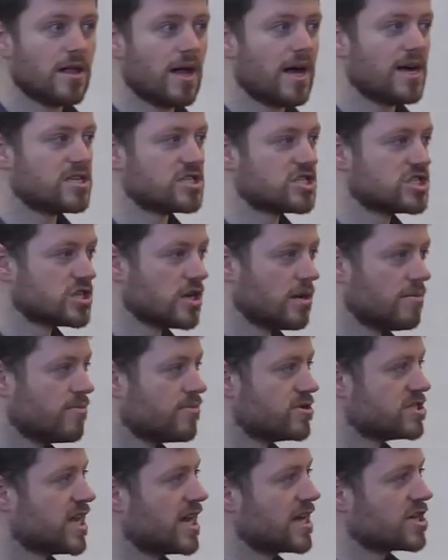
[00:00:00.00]
has some
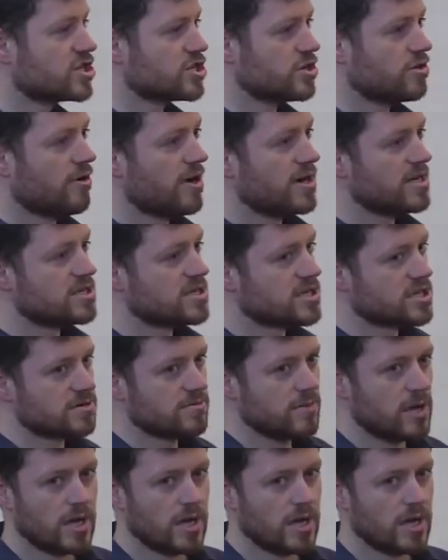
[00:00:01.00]
protection rights.